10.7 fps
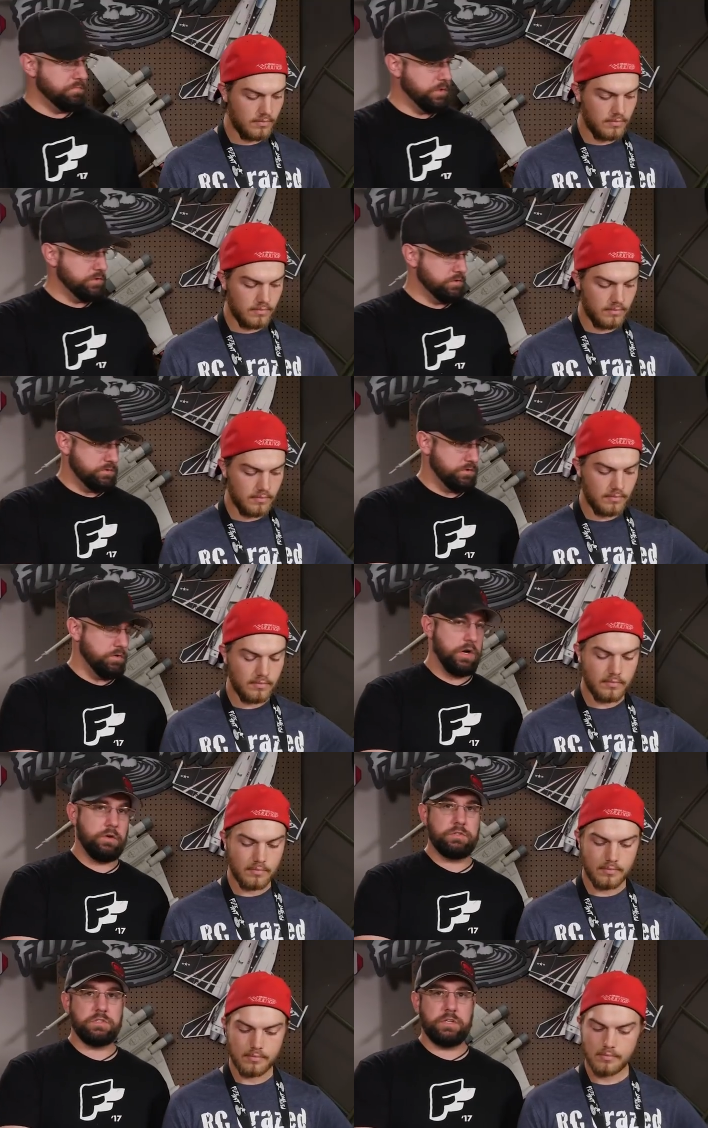Speaker 1: because you know
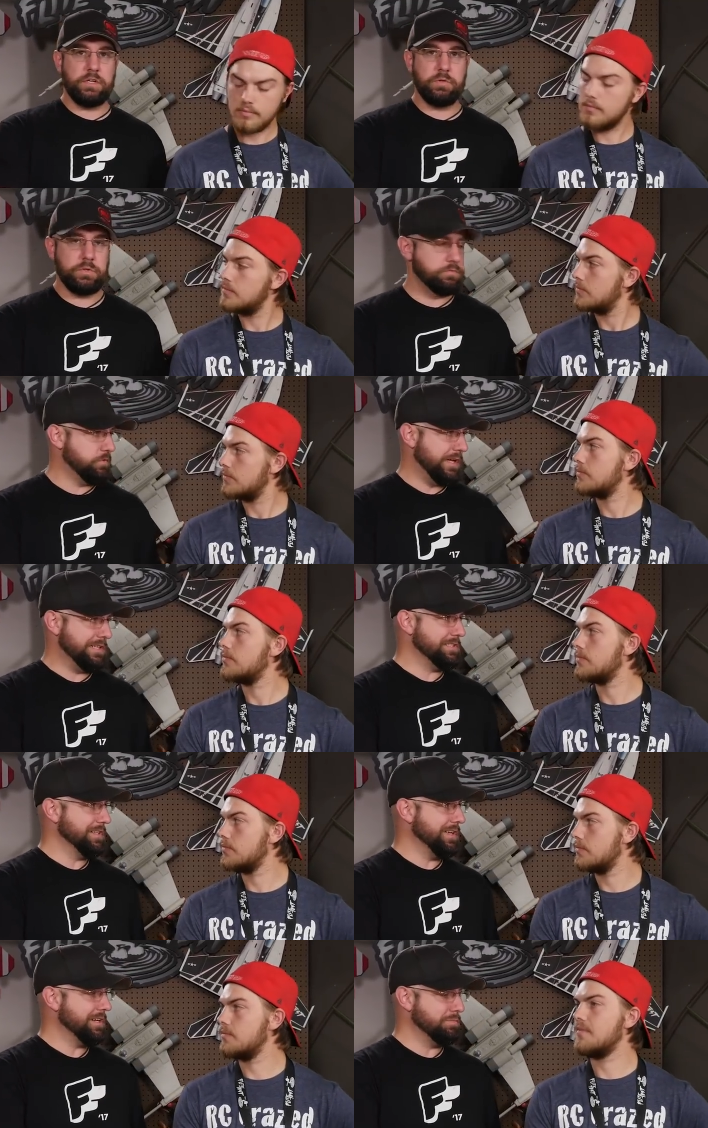obviously here we flash
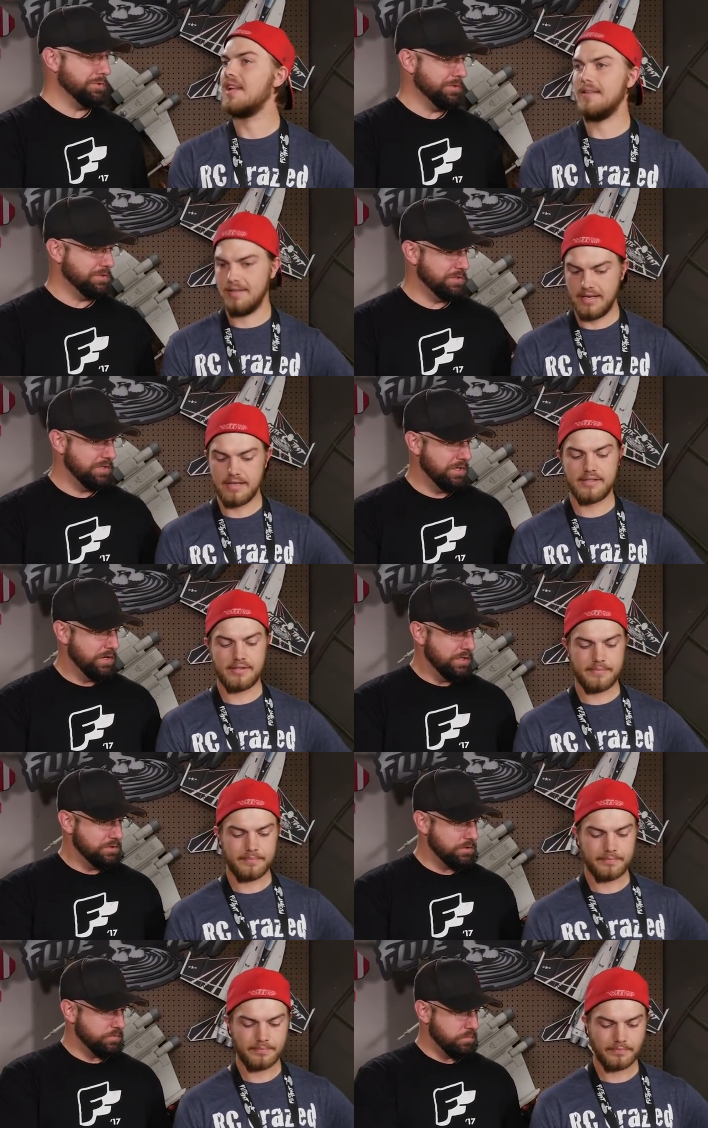a lot of boards. Yes.
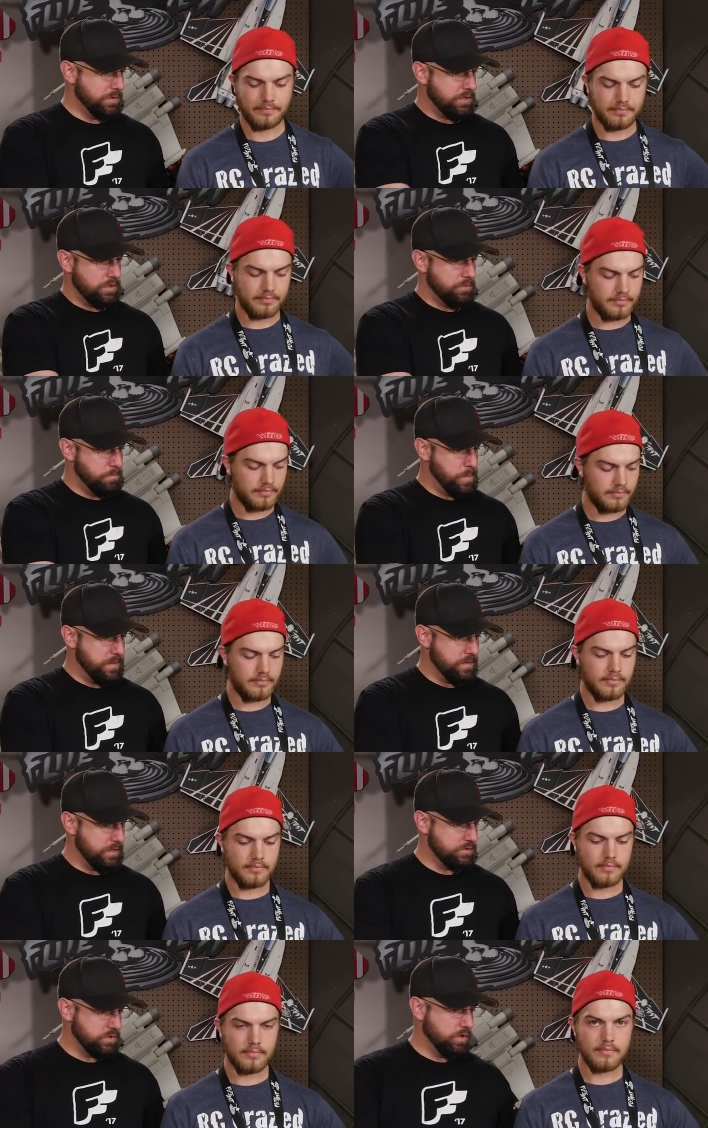So for me,
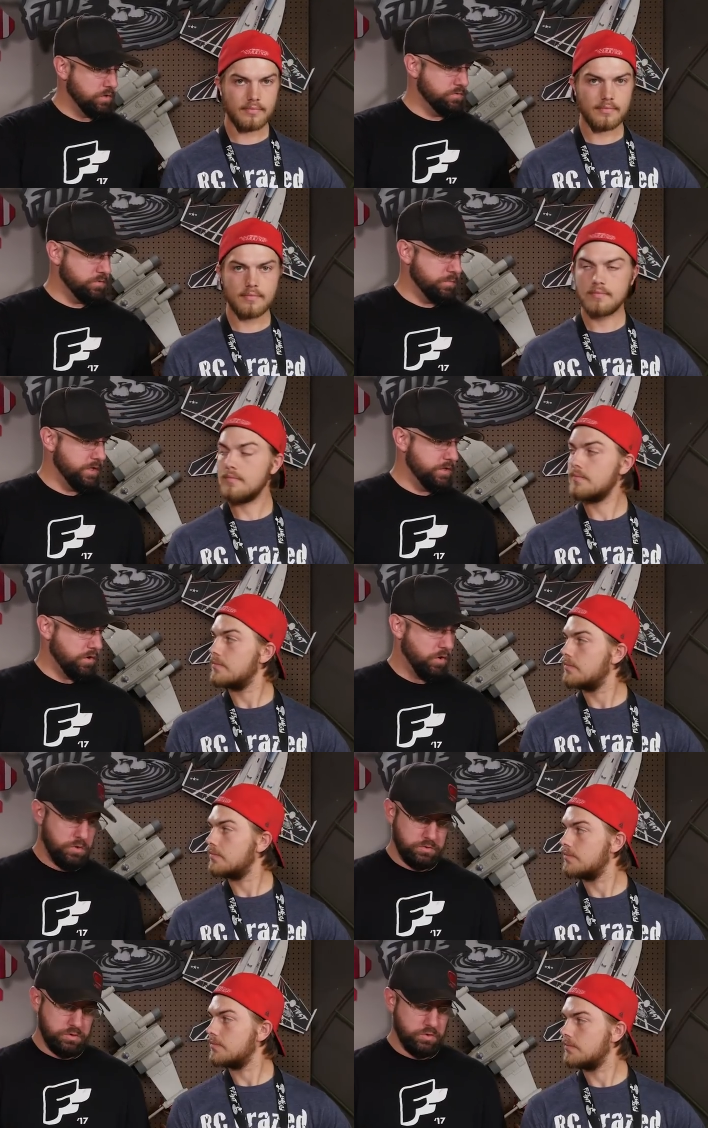it's hard for me to
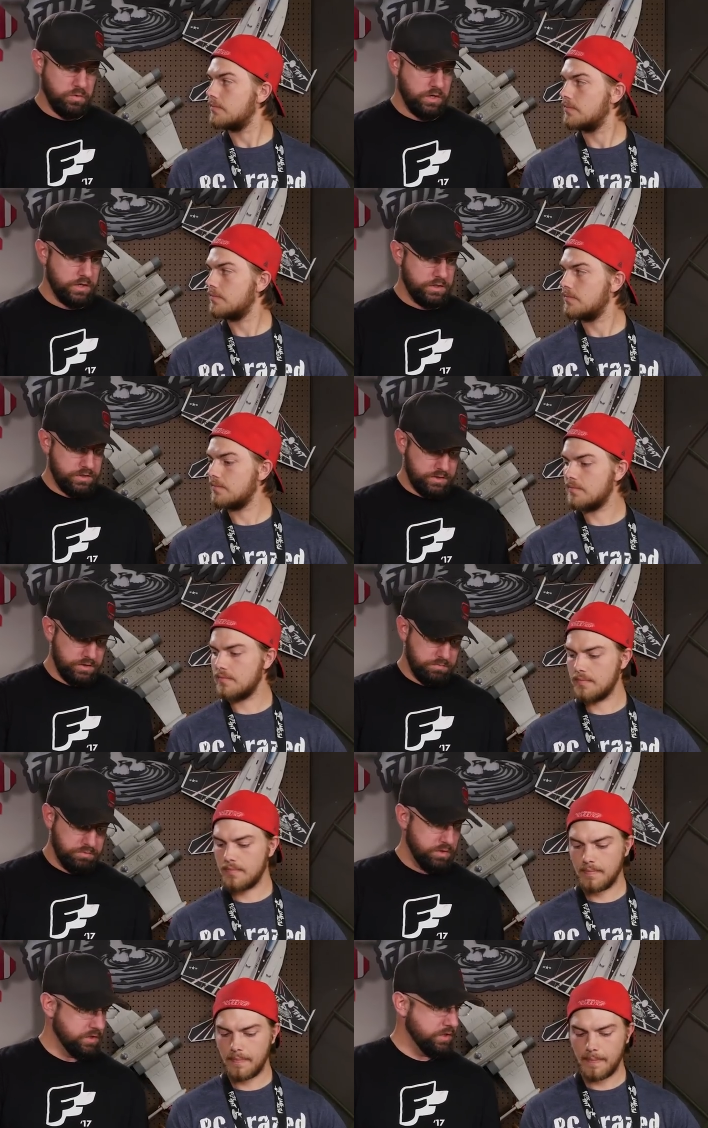hold the quad and
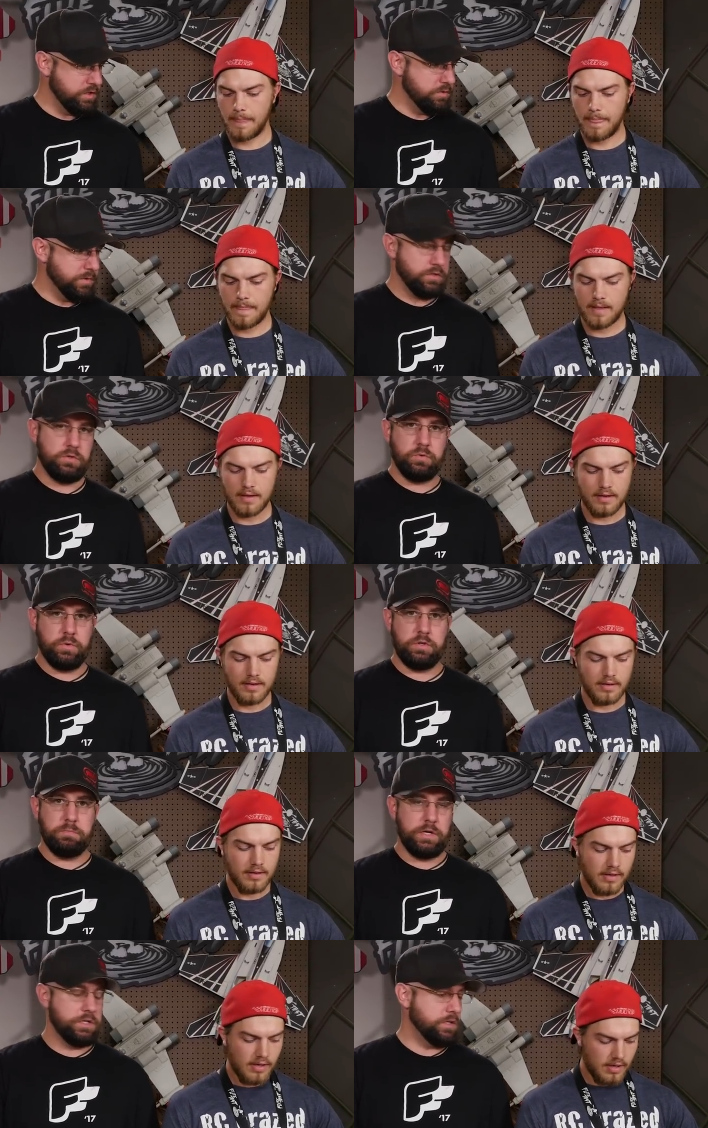then plug it in depending on where
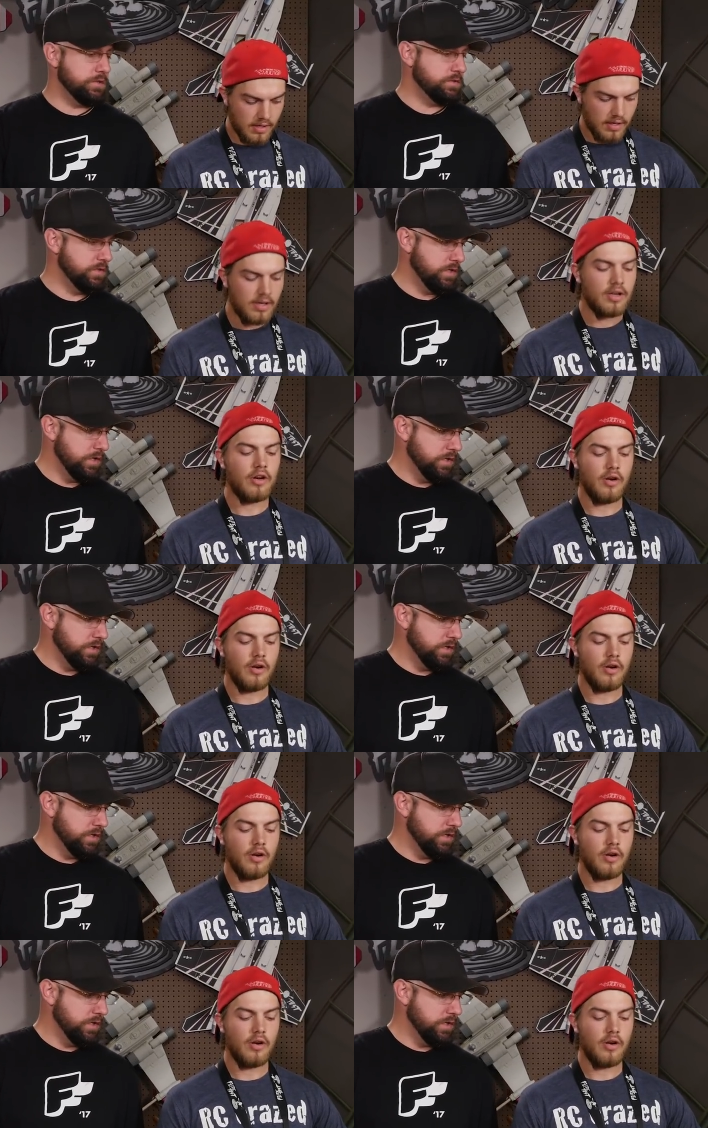the button is.